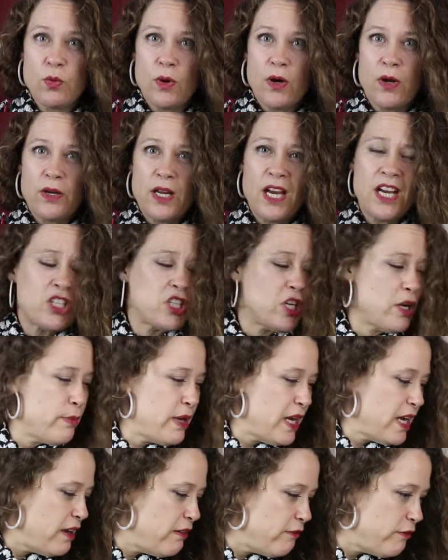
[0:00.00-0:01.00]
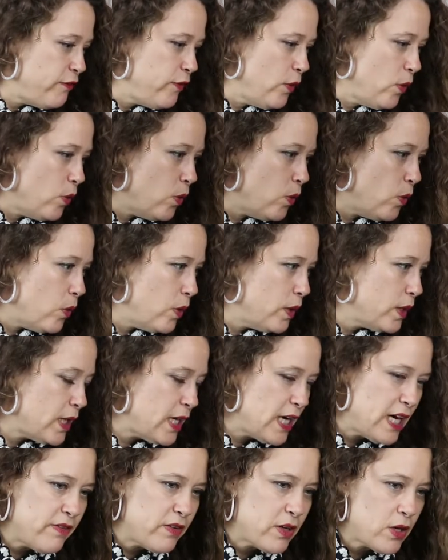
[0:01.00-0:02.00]
one, actually I'm making 4.
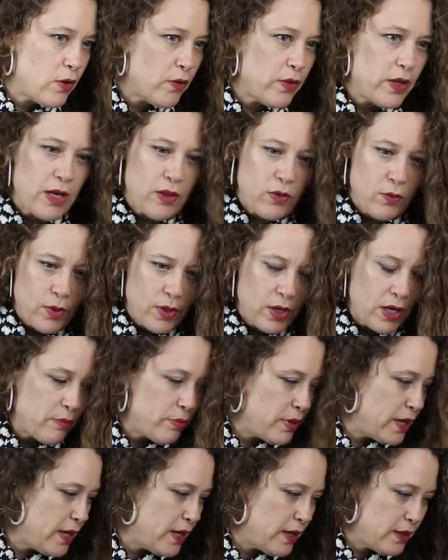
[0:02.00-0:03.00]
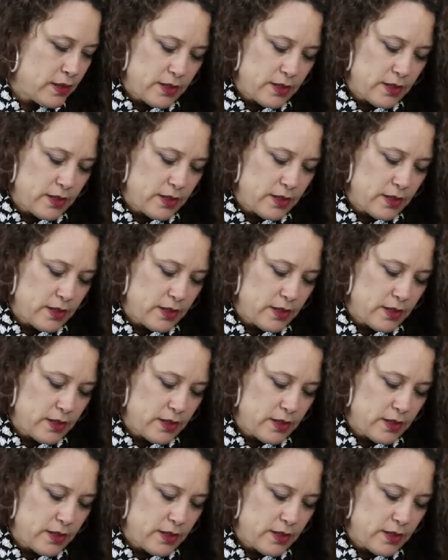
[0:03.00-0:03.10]
I haven't got the other one up here.